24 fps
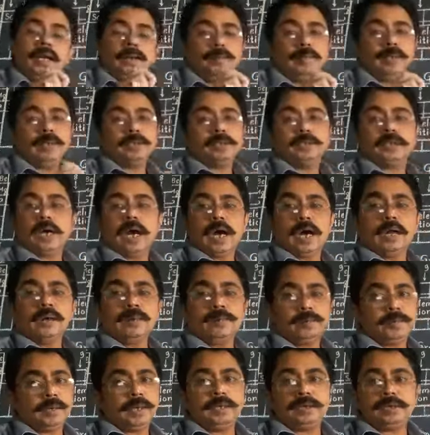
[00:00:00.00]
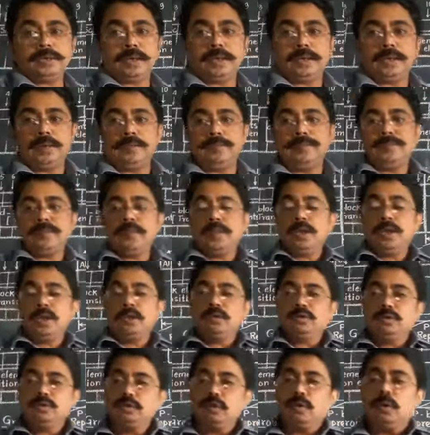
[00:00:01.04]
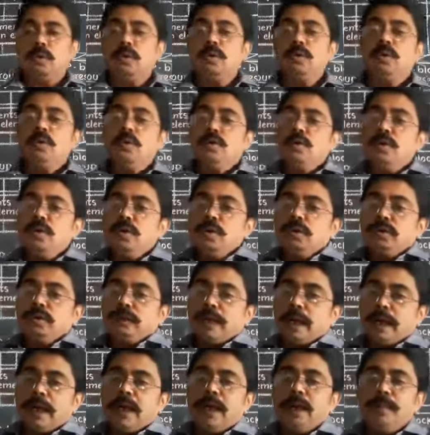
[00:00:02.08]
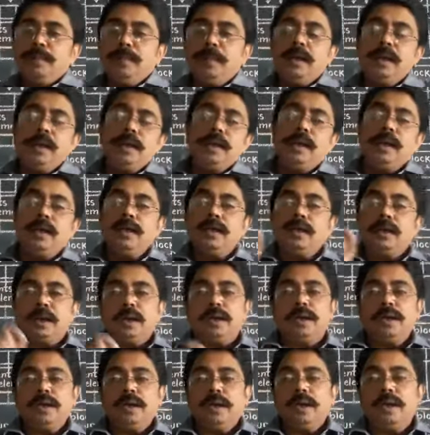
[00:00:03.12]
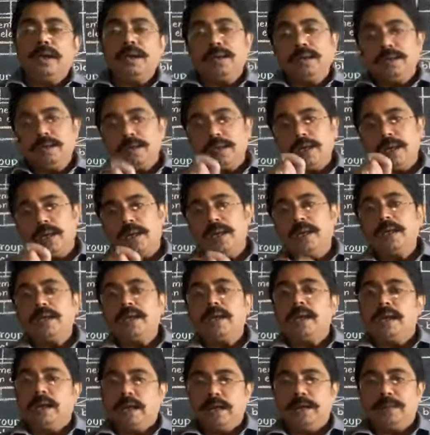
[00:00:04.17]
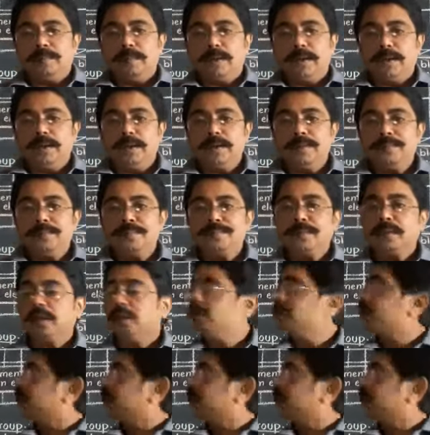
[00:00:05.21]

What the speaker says: elements are present. So second period contain 8 elements